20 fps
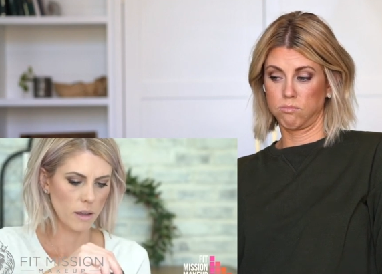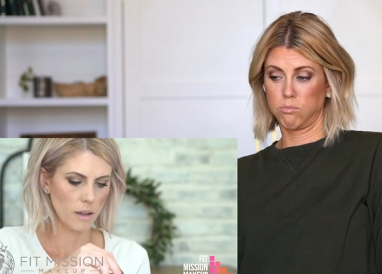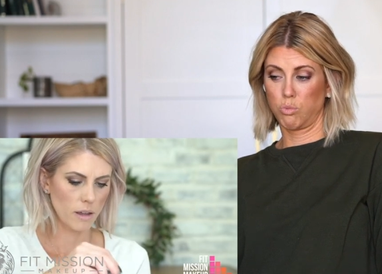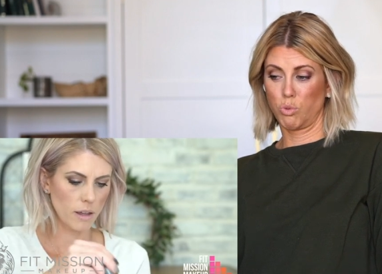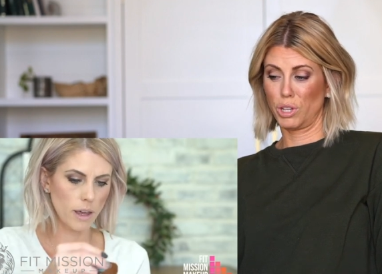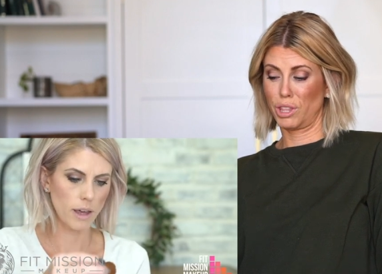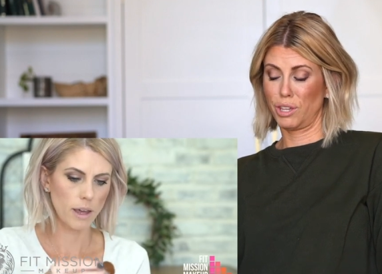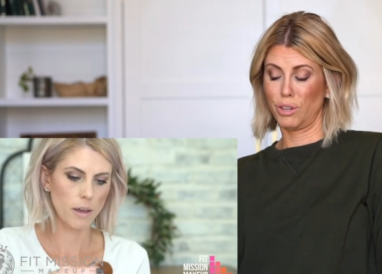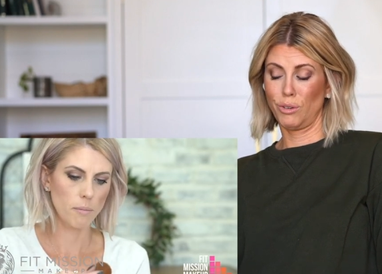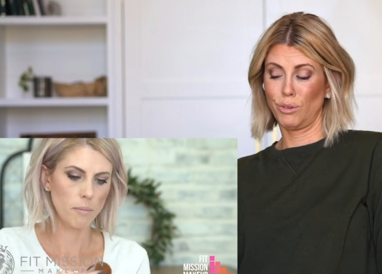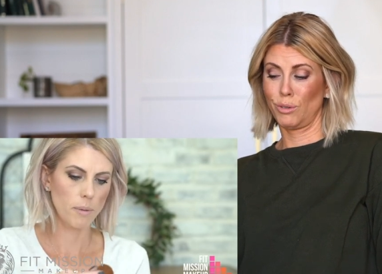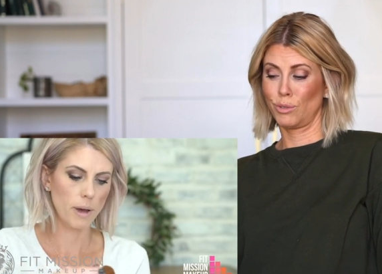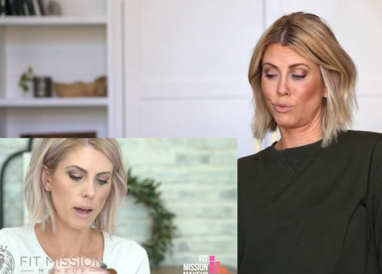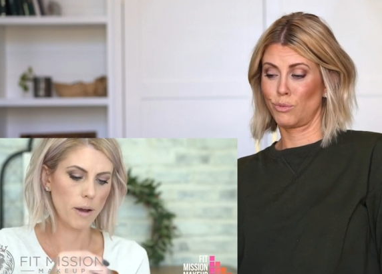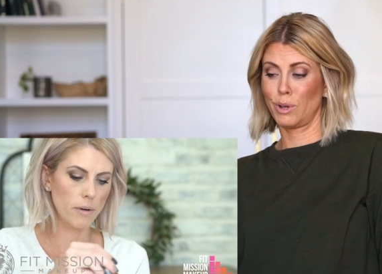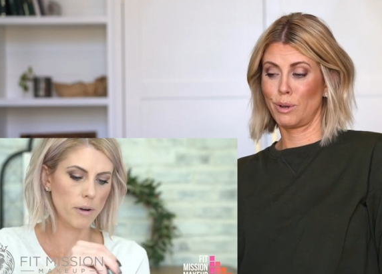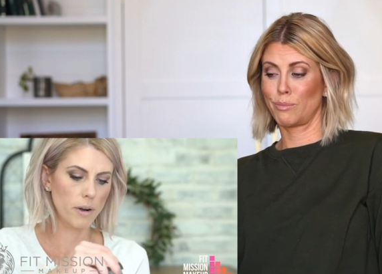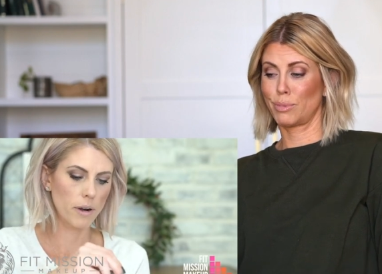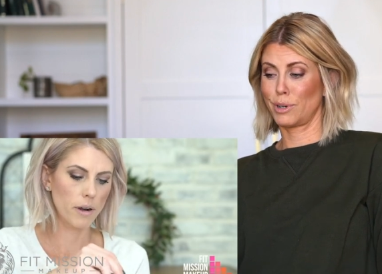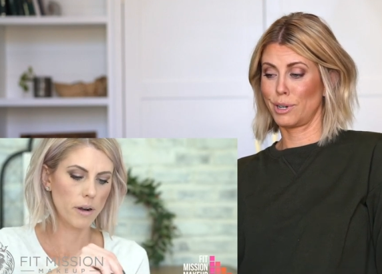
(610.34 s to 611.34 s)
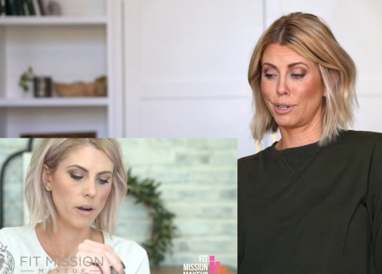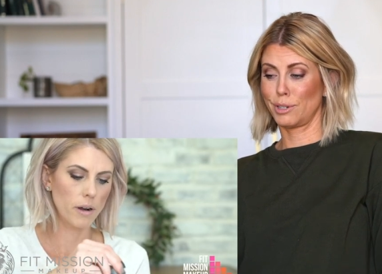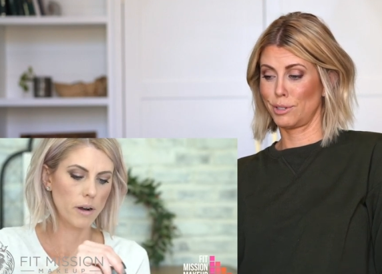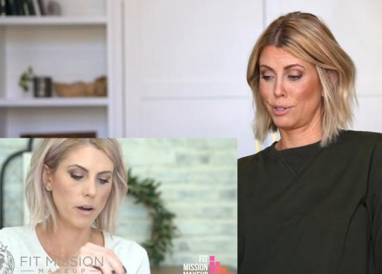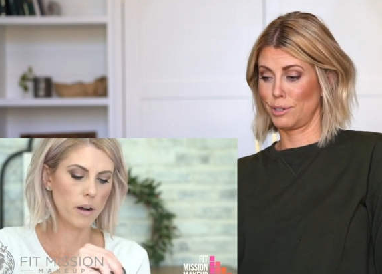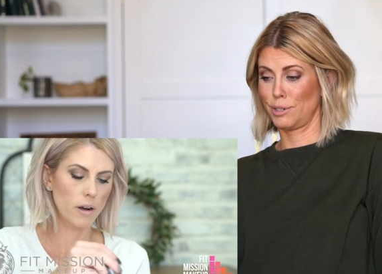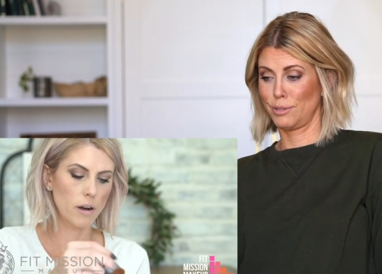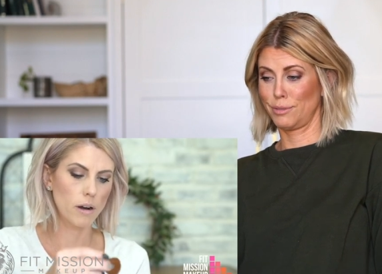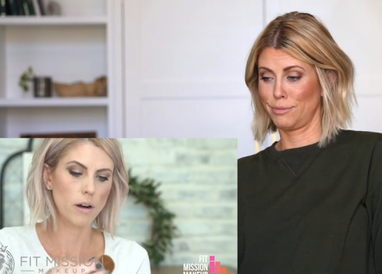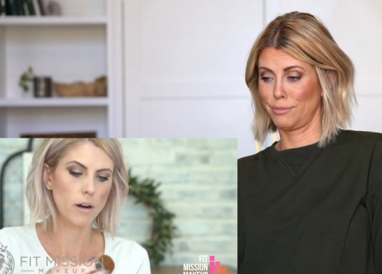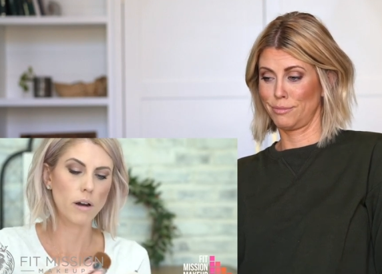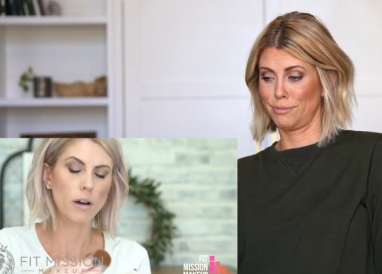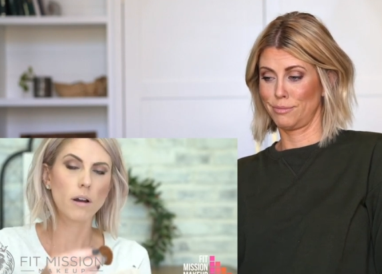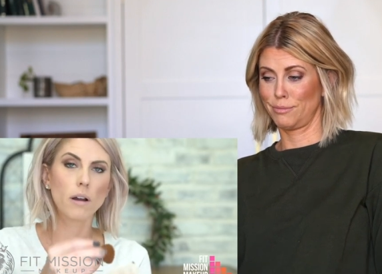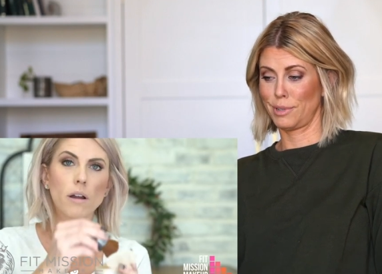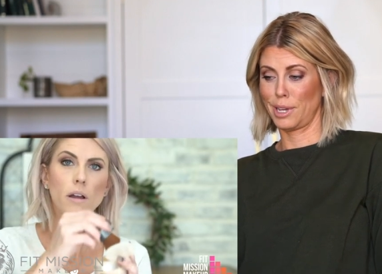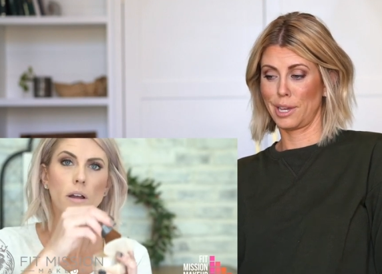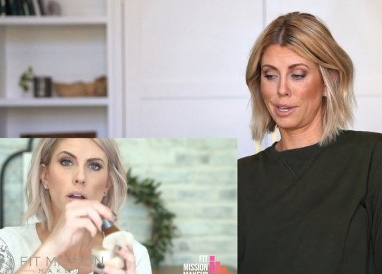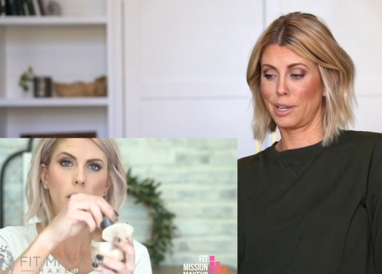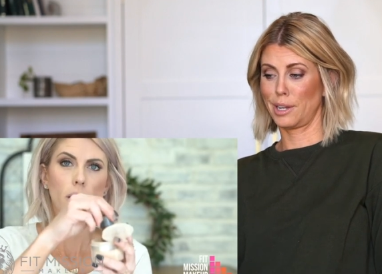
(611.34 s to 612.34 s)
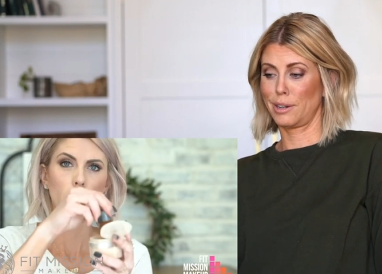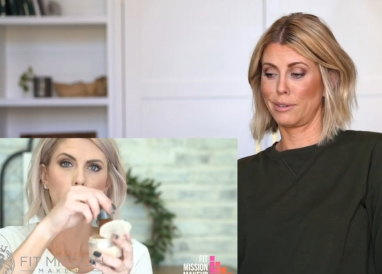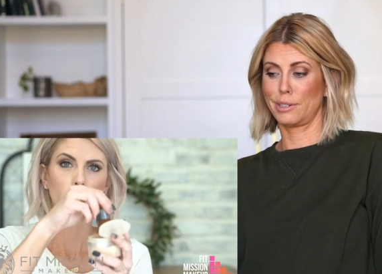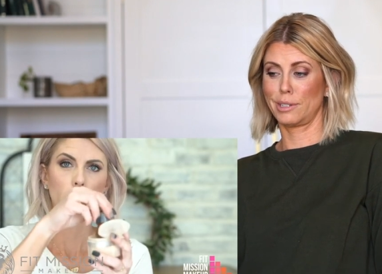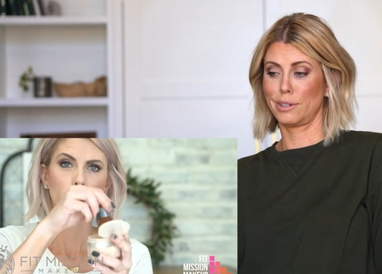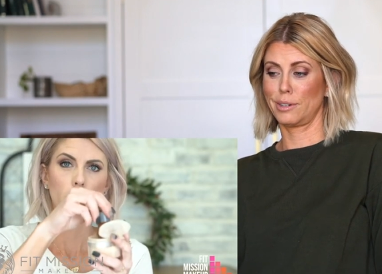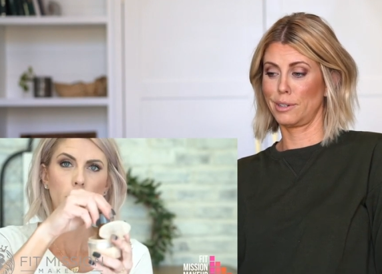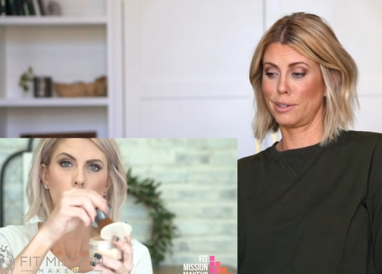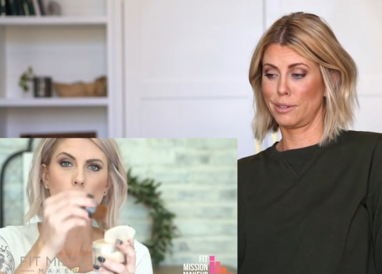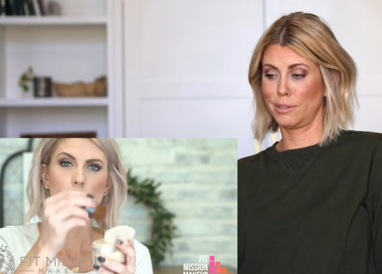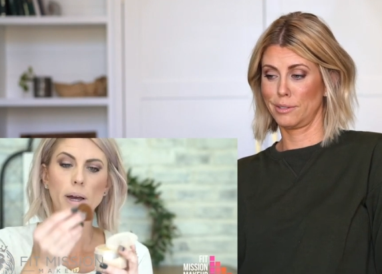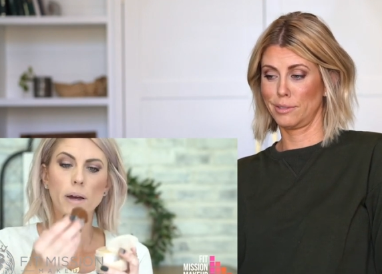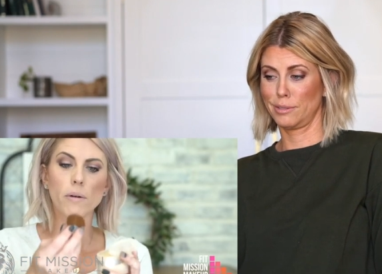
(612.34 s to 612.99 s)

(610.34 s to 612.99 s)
Speaker 1: with who knows what brush. I couldn't tell you.